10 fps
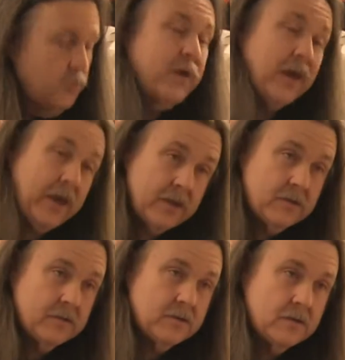You
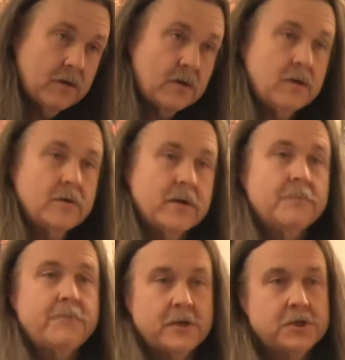can, in
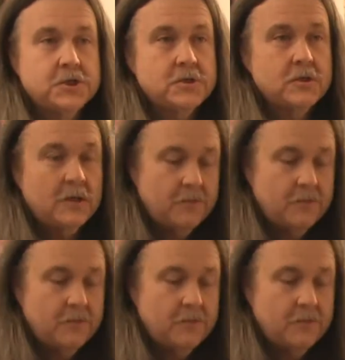a pinch.